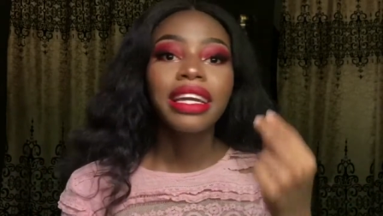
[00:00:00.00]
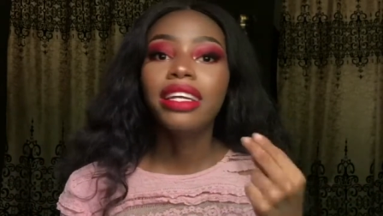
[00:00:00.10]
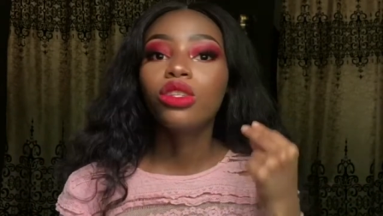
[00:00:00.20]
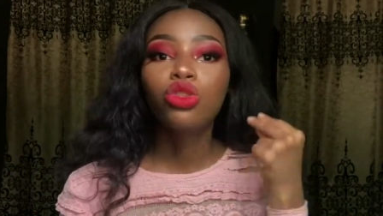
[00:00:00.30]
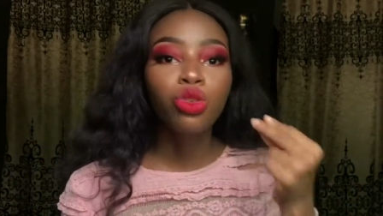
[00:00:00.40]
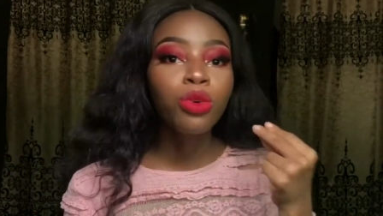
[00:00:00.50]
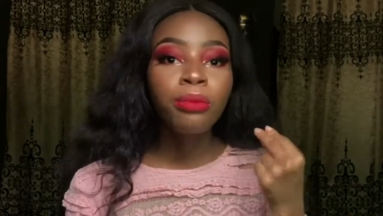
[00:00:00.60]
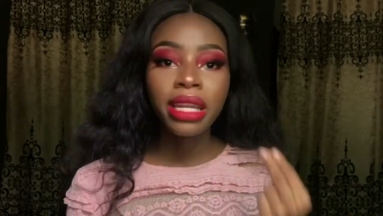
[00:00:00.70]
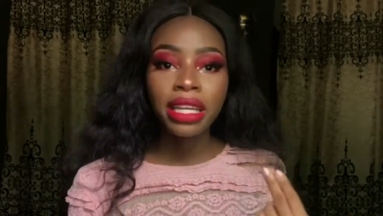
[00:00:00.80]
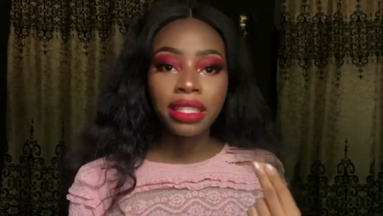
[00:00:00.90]
in 2
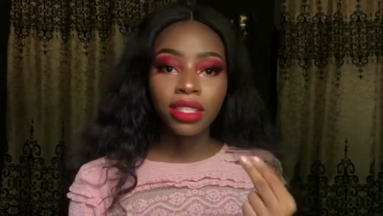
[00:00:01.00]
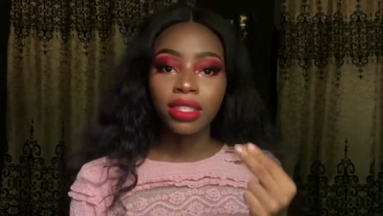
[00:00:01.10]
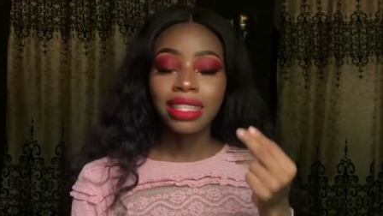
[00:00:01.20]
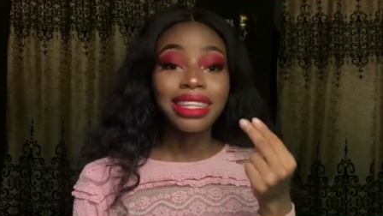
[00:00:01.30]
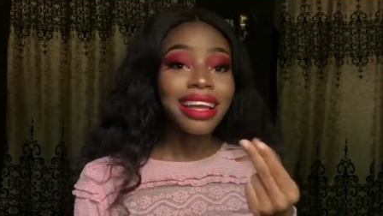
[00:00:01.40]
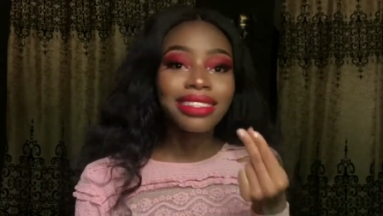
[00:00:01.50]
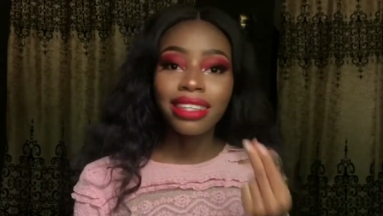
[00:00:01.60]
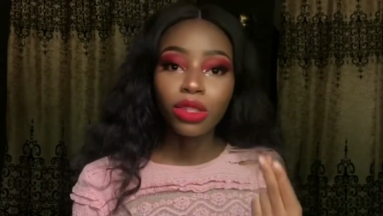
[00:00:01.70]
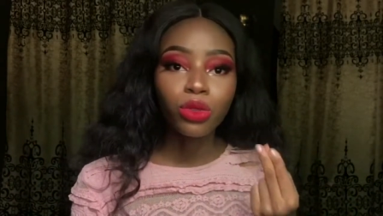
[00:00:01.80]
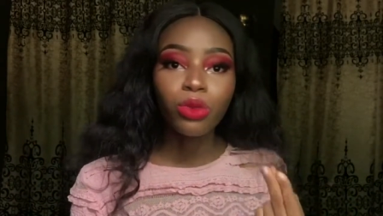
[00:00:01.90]
minutes, less
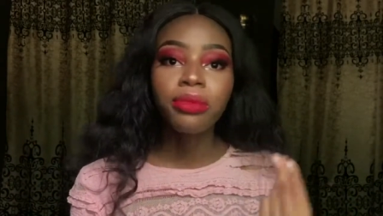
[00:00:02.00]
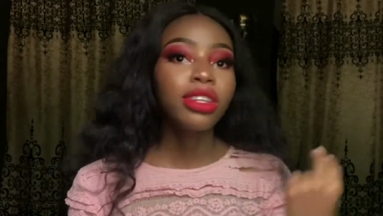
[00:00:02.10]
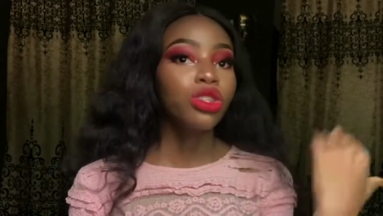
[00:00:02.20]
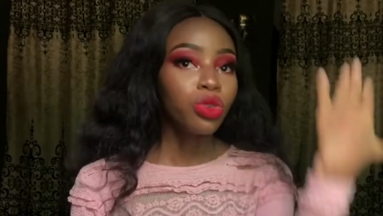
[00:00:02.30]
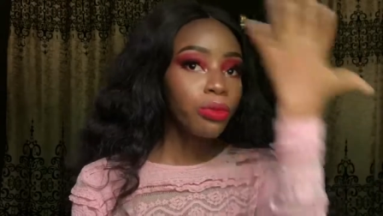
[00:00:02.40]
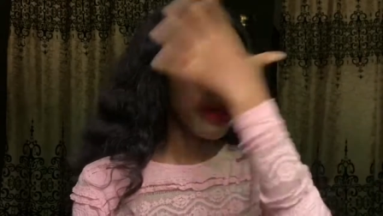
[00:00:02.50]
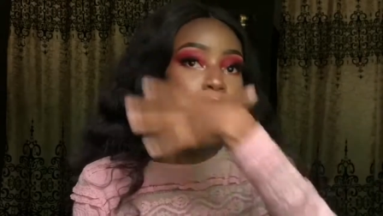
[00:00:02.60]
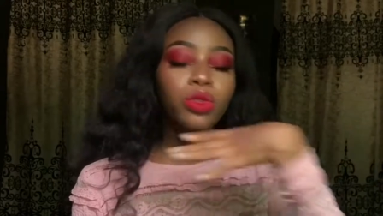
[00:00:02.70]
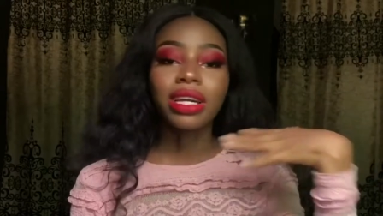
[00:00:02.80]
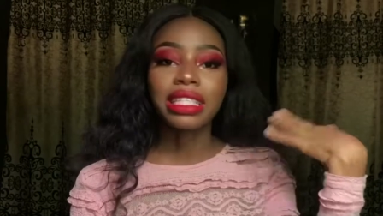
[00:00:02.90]
than 2 minutes, you'll be
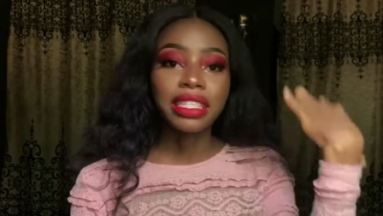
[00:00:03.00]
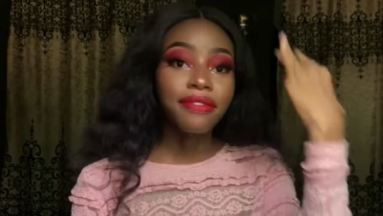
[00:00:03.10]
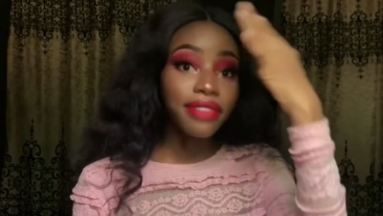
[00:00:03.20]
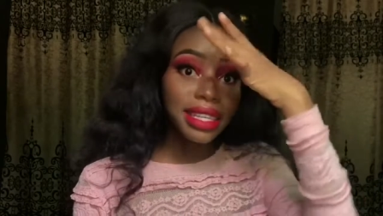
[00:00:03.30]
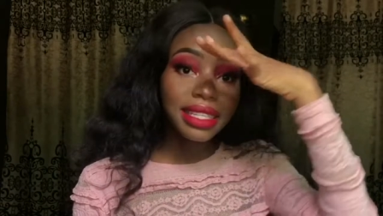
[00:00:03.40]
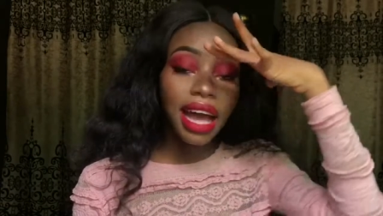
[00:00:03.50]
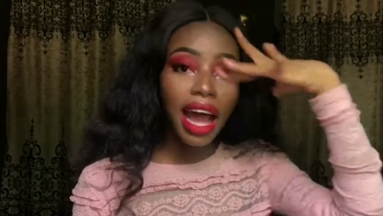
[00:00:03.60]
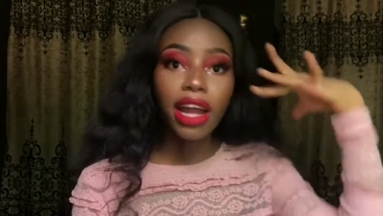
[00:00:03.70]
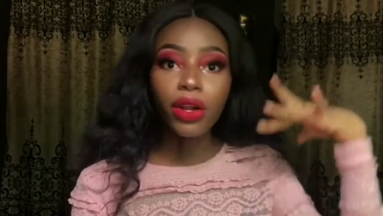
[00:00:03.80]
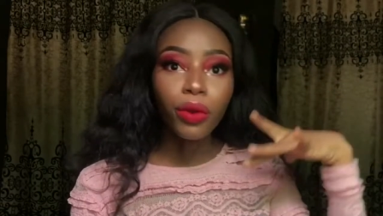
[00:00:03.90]
able to achieve this
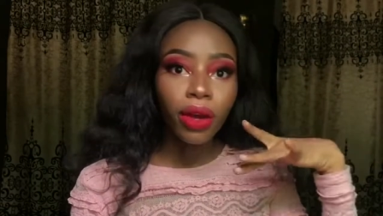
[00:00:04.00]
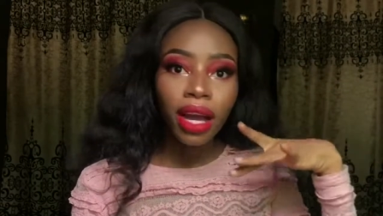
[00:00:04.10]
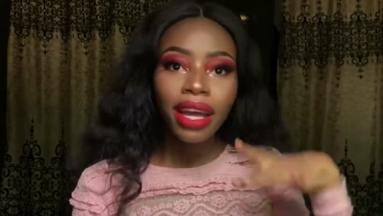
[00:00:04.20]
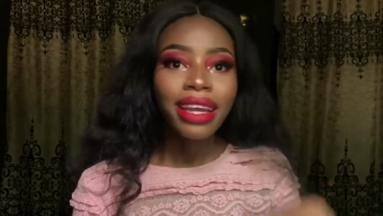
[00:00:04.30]
eye look.